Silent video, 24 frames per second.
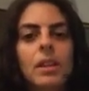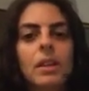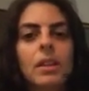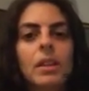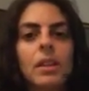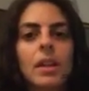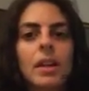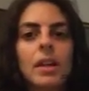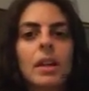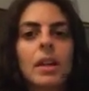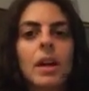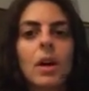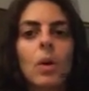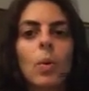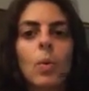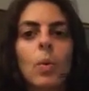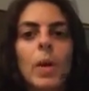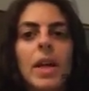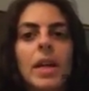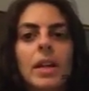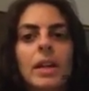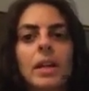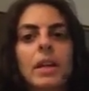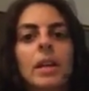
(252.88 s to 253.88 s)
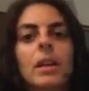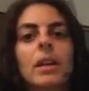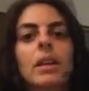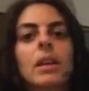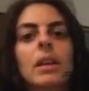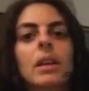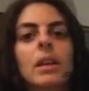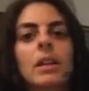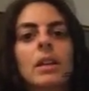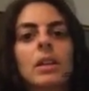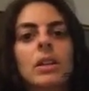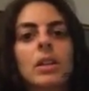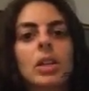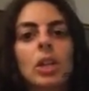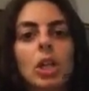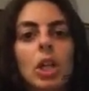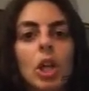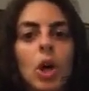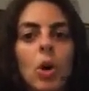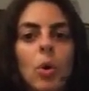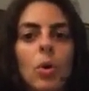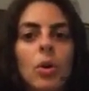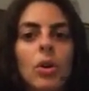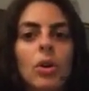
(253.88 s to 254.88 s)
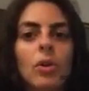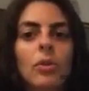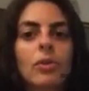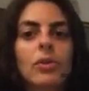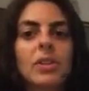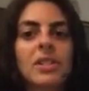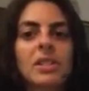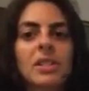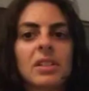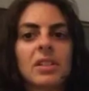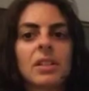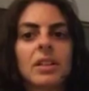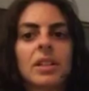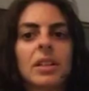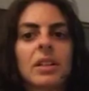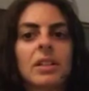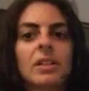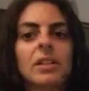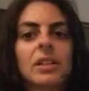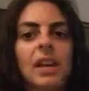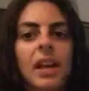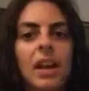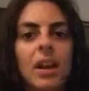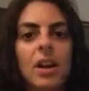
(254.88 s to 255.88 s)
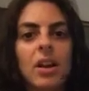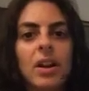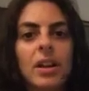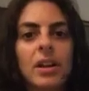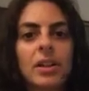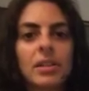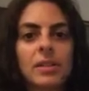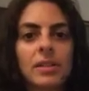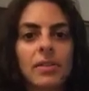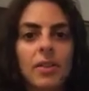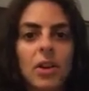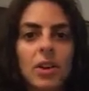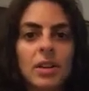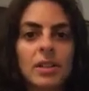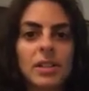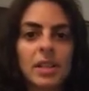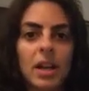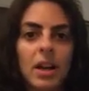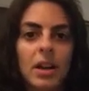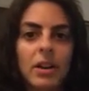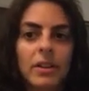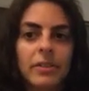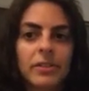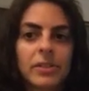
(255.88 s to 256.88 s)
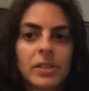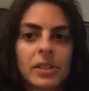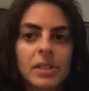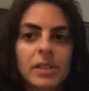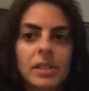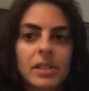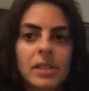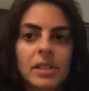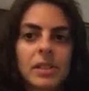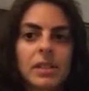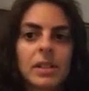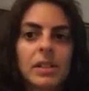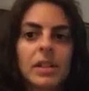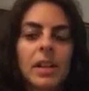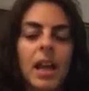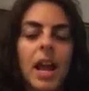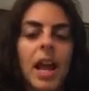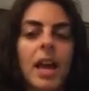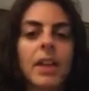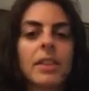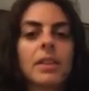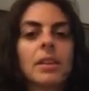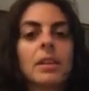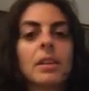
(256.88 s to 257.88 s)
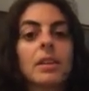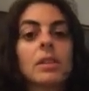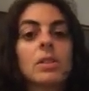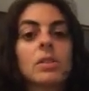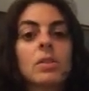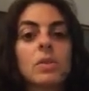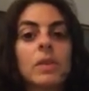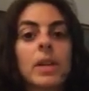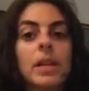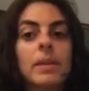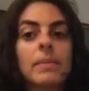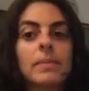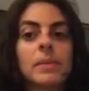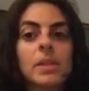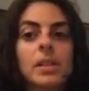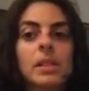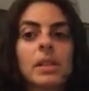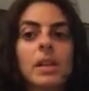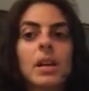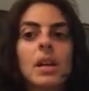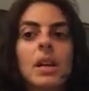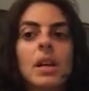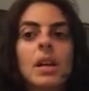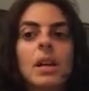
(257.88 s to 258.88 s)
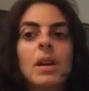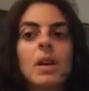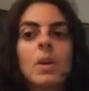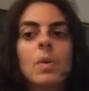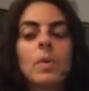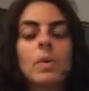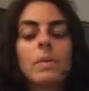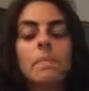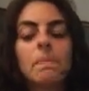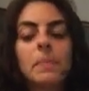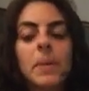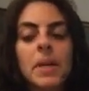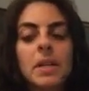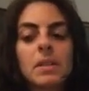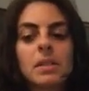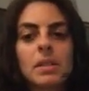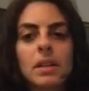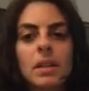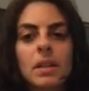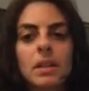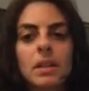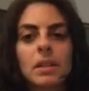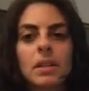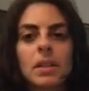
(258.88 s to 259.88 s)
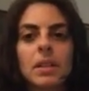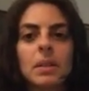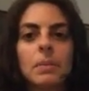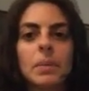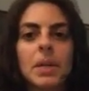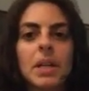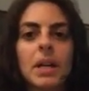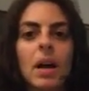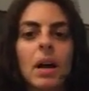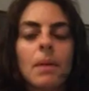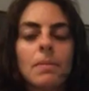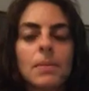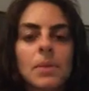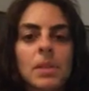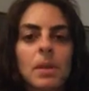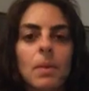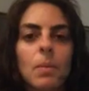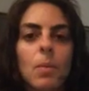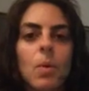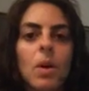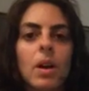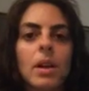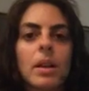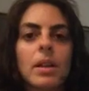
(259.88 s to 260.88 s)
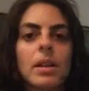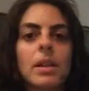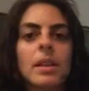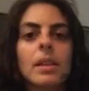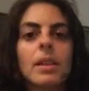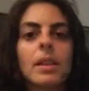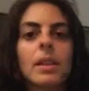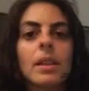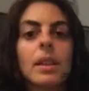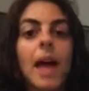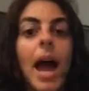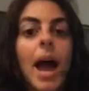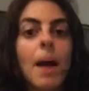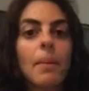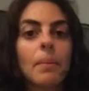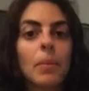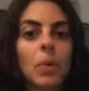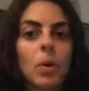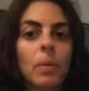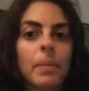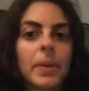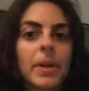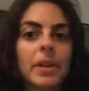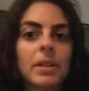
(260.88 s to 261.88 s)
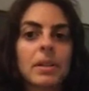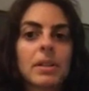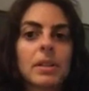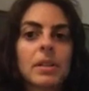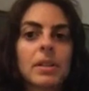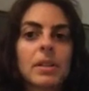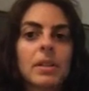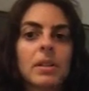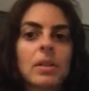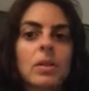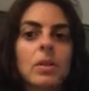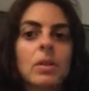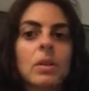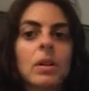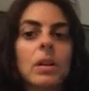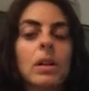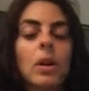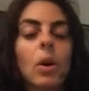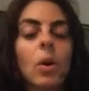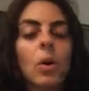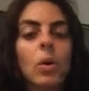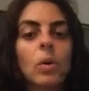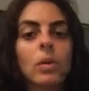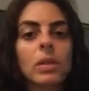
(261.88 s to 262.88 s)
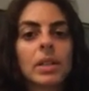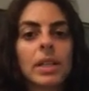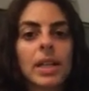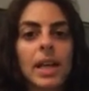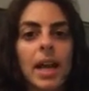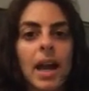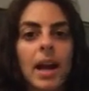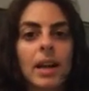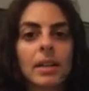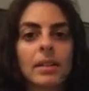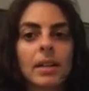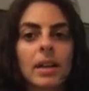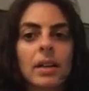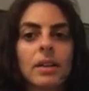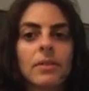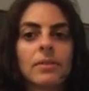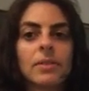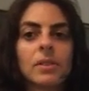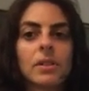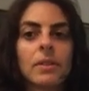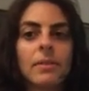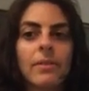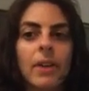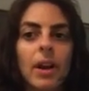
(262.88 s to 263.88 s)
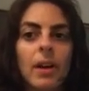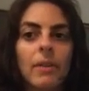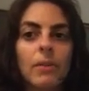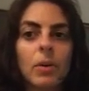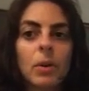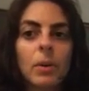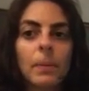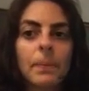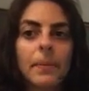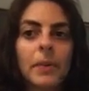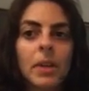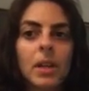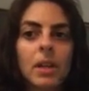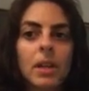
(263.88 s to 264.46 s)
They awaken lower resilience areas of ourselves. At the extremes, we basically become someone in that moment who can only act out of survival.